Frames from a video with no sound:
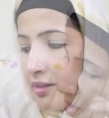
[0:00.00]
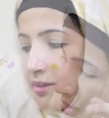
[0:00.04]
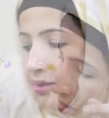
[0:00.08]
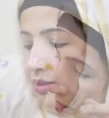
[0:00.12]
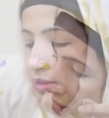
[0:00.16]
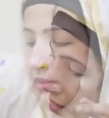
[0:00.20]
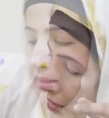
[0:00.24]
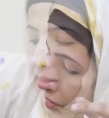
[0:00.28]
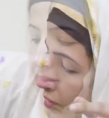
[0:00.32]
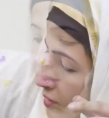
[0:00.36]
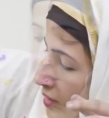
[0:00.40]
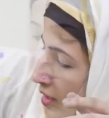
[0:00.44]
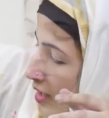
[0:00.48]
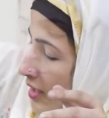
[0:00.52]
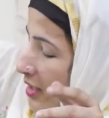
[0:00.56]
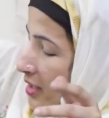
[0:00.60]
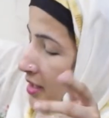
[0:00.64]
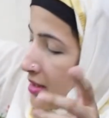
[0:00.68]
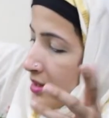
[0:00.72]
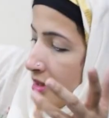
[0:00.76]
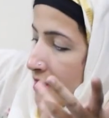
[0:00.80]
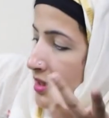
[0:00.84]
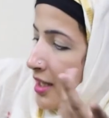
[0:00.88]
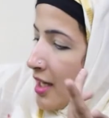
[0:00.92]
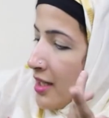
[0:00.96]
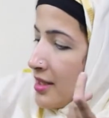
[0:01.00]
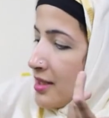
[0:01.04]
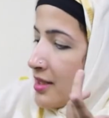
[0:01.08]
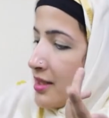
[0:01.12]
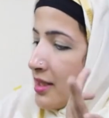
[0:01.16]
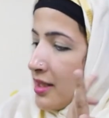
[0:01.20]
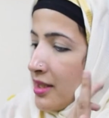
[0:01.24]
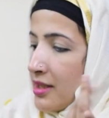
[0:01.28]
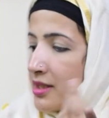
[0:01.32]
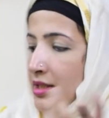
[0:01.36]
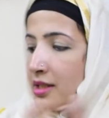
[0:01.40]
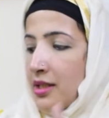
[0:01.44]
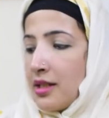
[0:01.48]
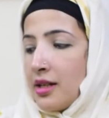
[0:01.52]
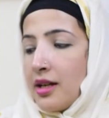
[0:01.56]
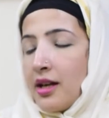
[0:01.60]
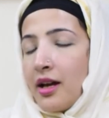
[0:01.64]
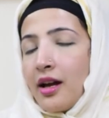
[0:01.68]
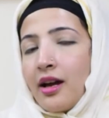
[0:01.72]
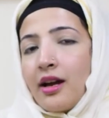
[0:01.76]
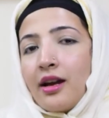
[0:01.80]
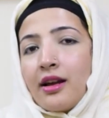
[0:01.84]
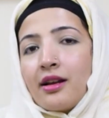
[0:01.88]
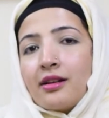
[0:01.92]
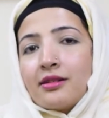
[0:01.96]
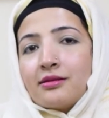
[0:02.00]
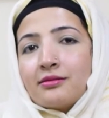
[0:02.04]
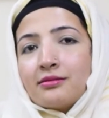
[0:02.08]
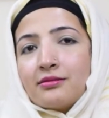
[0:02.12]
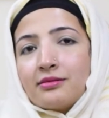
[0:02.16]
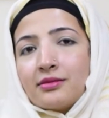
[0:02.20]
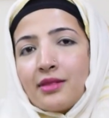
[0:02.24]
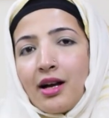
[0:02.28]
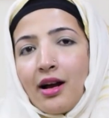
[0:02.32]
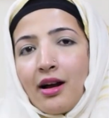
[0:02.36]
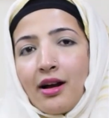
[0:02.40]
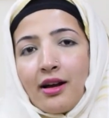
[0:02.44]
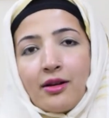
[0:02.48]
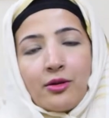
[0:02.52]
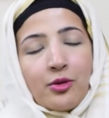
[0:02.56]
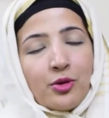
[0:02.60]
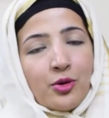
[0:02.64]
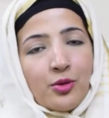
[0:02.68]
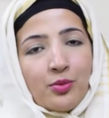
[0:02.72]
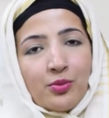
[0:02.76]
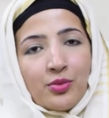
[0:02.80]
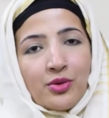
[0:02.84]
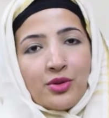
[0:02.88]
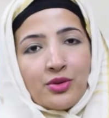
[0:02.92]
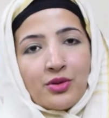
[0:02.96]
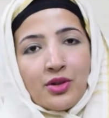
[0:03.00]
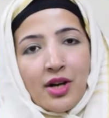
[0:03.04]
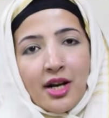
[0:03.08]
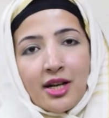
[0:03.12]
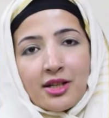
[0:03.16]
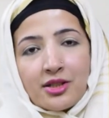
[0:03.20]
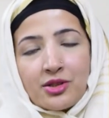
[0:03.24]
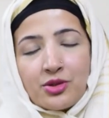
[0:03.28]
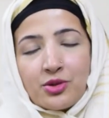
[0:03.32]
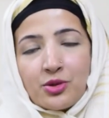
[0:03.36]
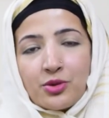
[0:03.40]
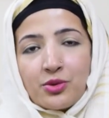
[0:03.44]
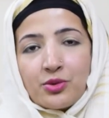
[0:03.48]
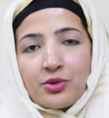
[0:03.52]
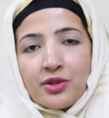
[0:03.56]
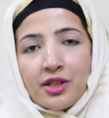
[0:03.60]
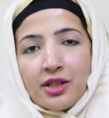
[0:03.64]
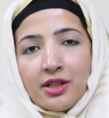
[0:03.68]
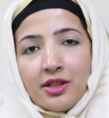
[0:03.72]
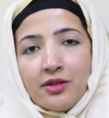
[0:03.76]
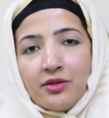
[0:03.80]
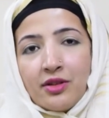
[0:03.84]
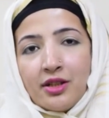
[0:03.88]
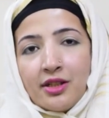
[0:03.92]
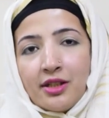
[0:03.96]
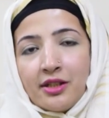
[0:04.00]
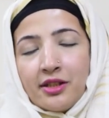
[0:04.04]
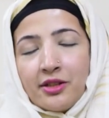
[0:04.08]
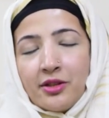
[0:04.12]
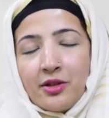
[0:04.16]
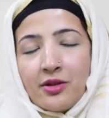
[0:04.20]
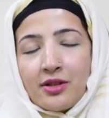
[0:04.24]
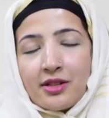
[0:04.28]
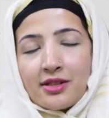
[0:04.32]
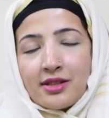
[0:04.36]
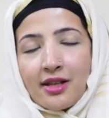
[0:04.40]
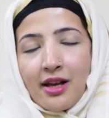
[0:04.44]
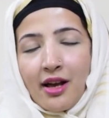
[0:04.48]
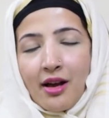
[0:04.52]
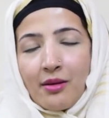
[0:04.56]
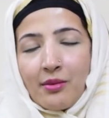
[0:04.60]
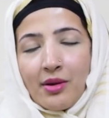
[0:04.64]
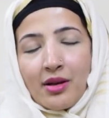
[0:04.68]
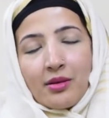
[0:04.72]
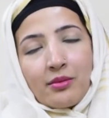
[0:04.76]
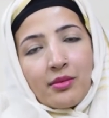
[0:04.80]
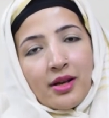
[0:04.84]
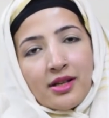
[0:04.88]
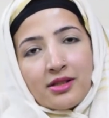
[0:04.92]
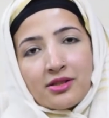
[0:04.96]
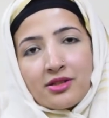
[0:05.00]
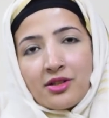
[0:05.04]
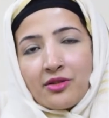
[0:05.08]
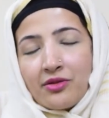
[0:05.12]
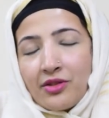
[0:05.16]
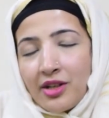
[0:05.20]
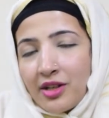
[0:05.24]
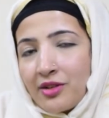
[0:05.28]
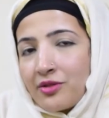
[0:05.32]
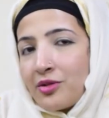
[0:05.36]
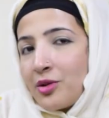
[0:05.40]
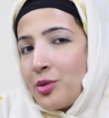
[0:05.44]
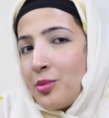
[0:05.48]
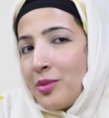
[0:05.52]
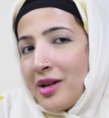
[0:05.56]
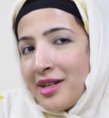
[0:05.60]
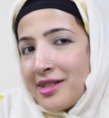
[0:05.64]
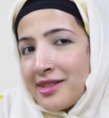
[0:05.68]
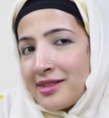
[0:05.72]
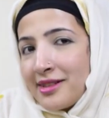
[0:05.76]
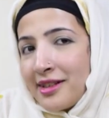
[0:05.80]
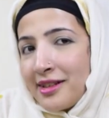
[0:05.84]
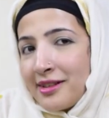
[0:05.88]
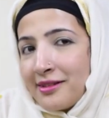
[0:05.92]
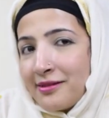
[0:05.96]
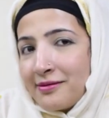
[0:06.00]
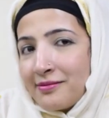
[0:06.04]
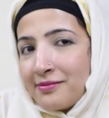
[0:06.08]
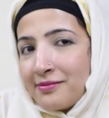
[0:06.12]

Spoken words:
So I guess that's it, and I hope you guys do really well in your exam, and best of luck from my side.